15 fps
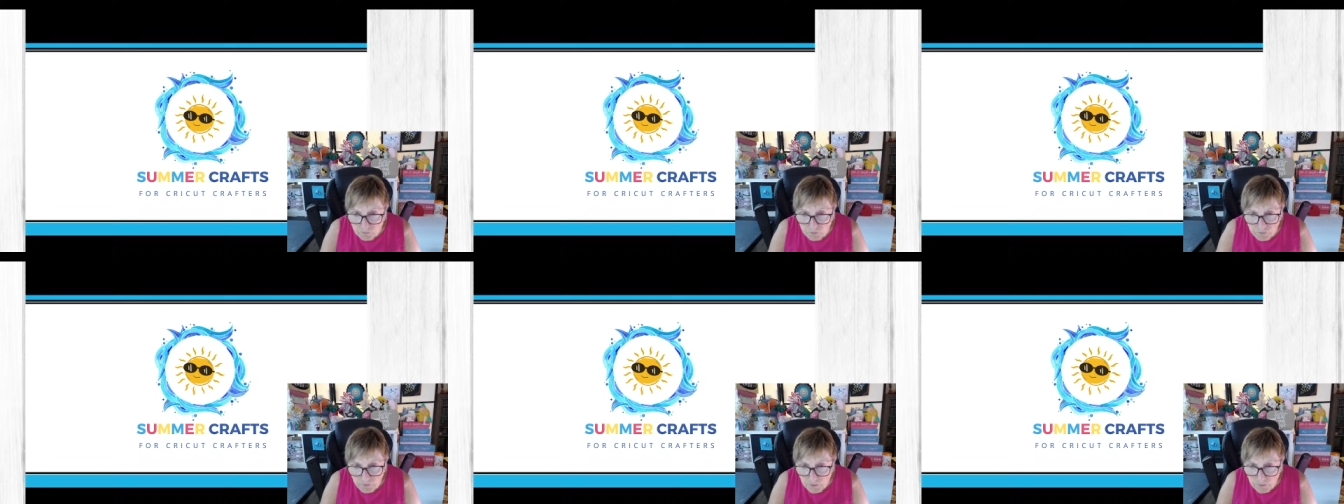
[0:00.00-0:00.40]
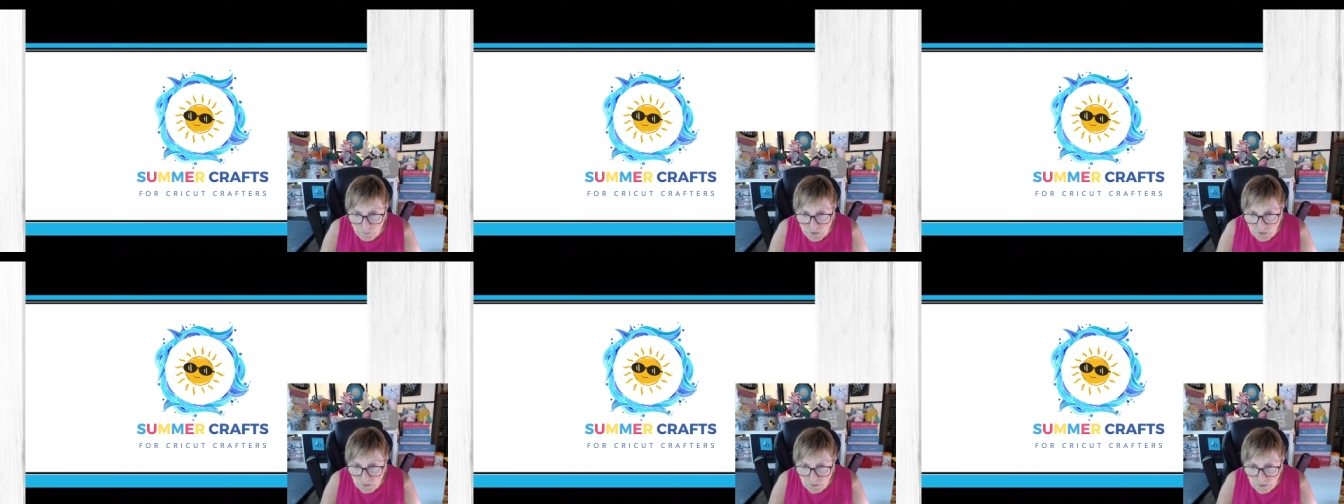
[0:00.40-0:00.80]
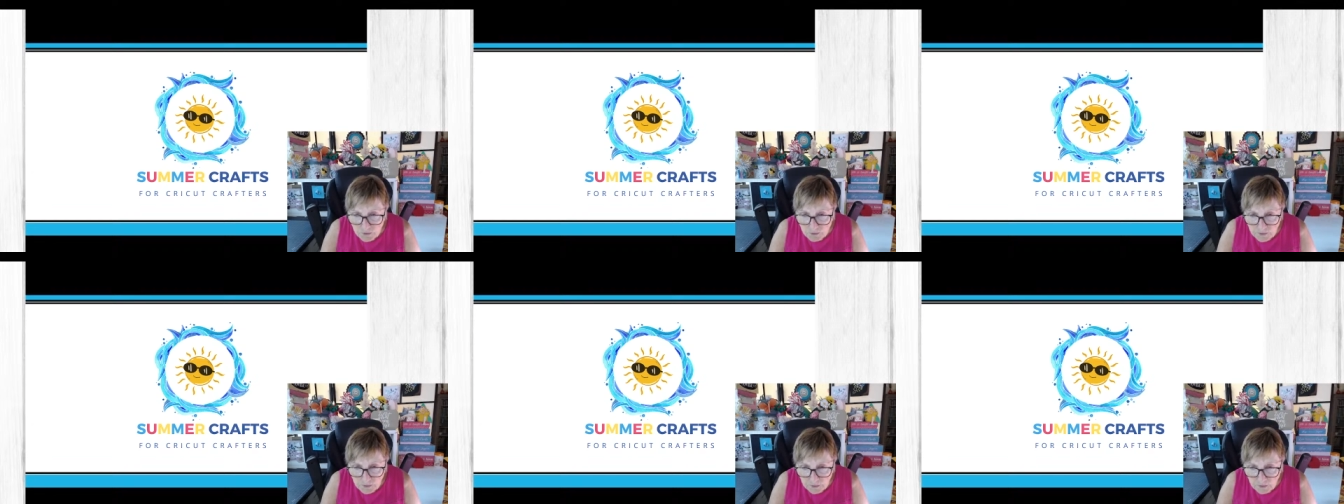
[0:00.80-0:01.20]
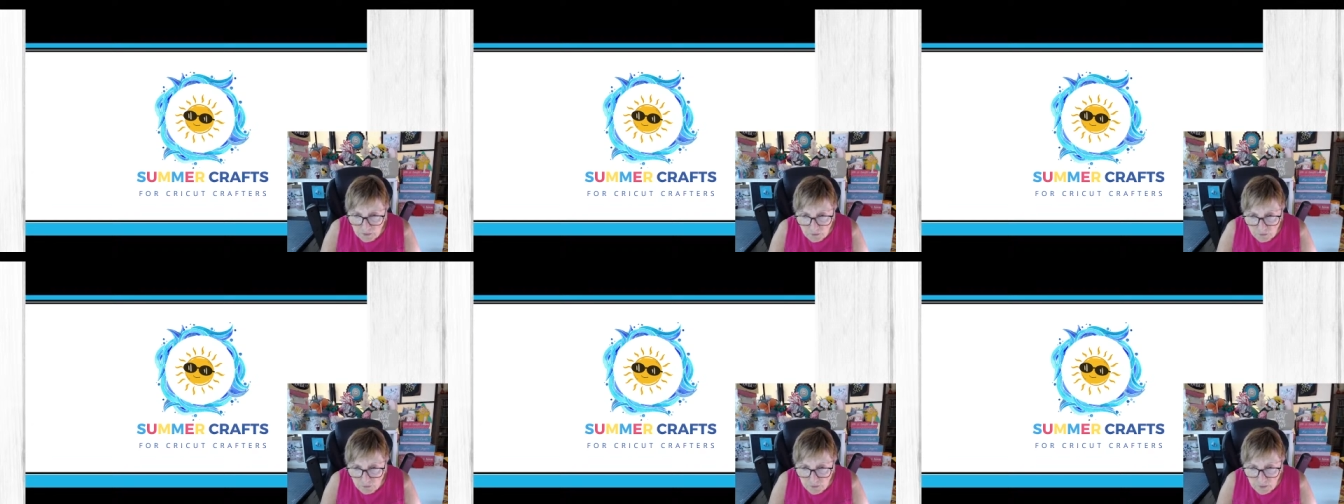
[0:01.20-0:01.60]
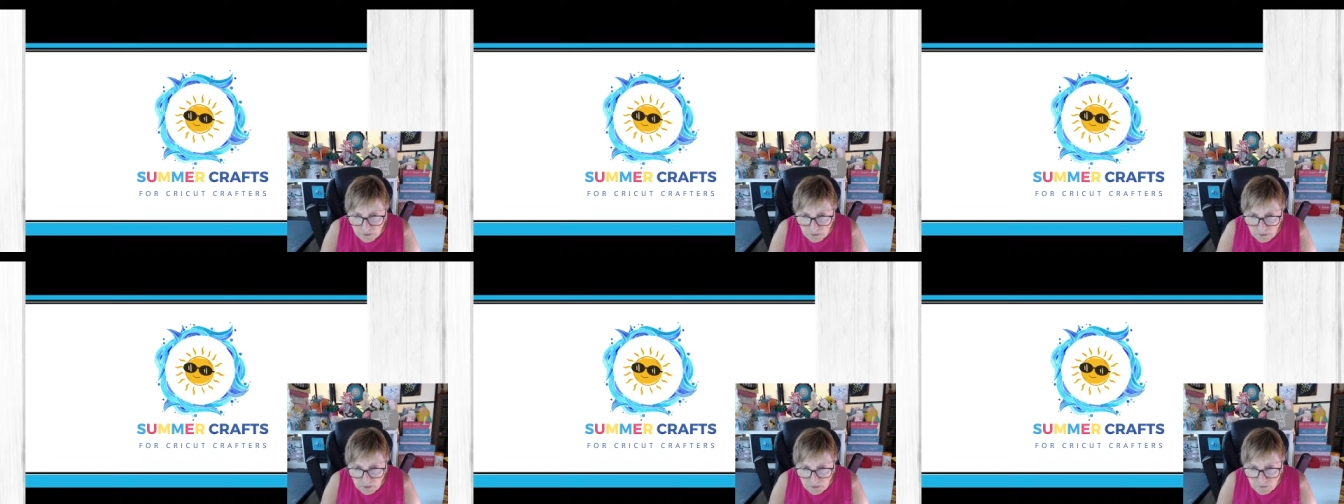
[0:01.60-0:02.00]
Volume is listed in here.
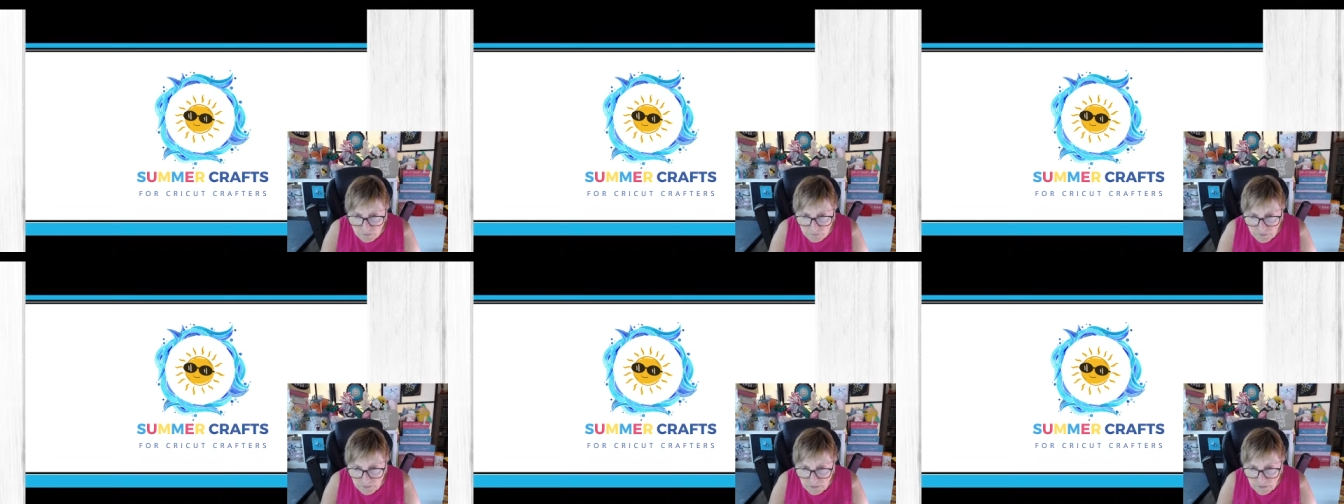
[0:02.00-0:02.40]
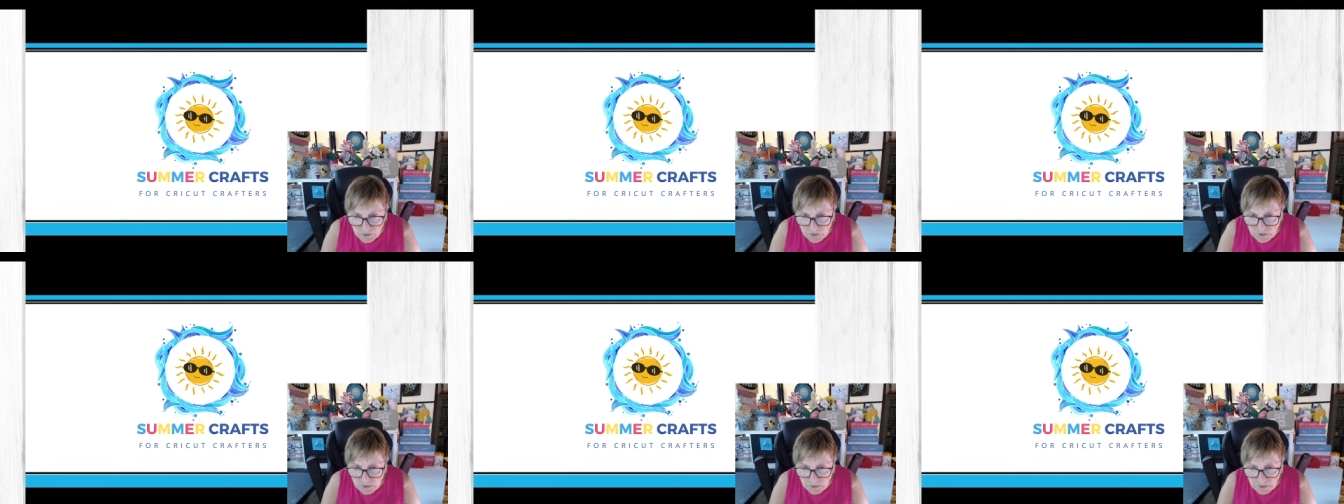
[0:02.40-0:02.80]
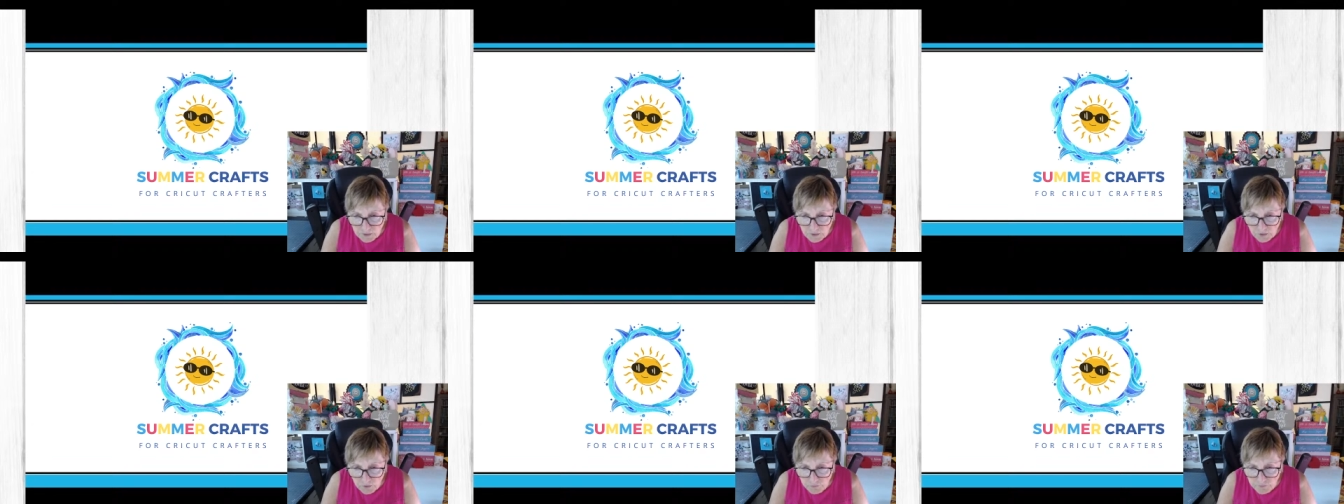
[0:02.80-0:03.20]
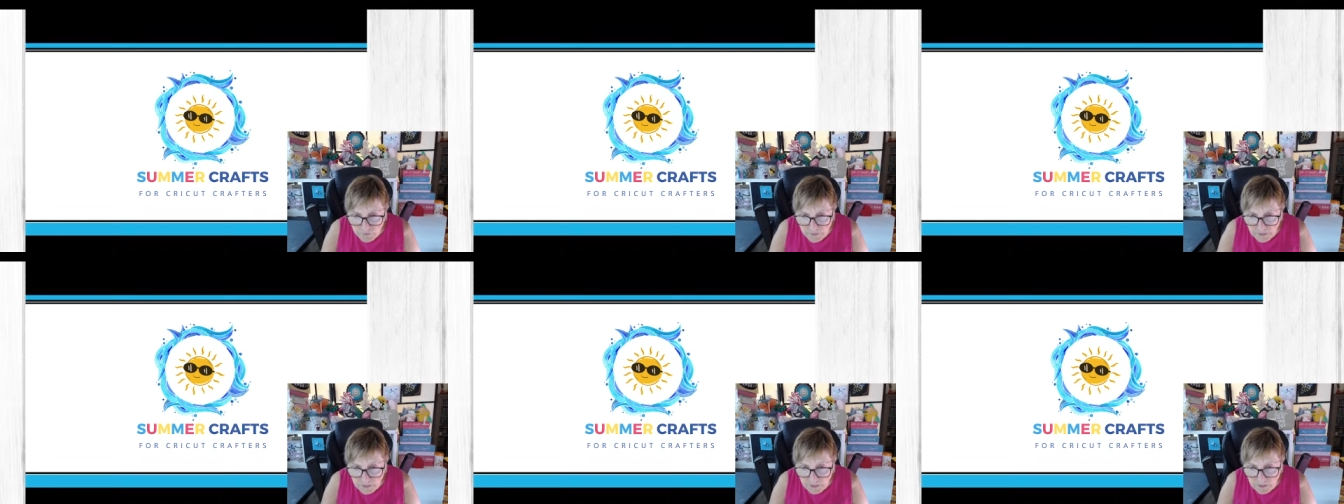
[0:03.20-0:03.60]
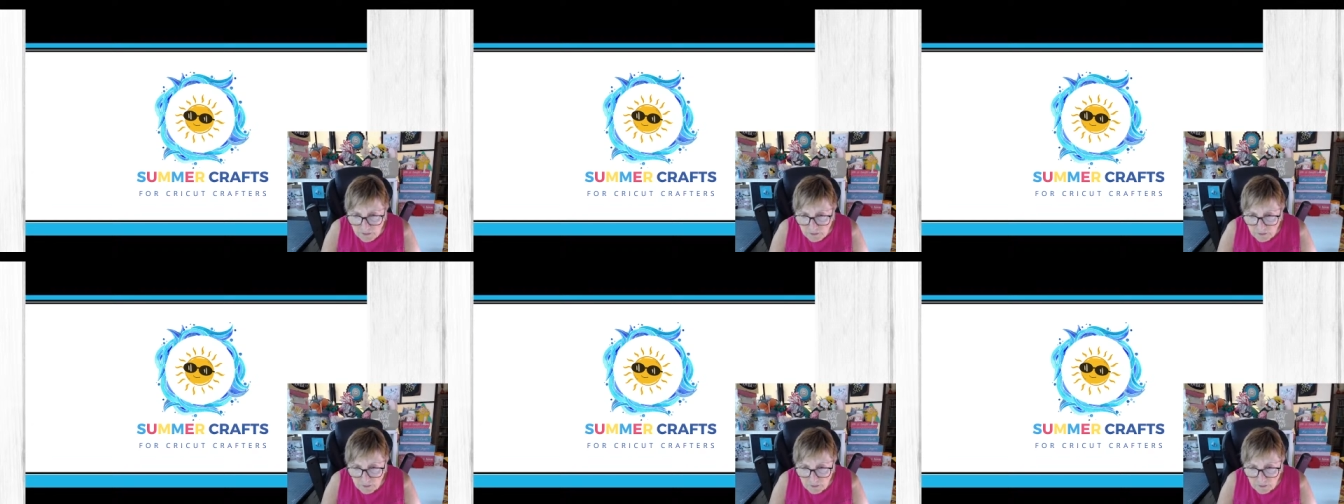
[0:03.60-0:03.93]
Okay, device, can hear fine.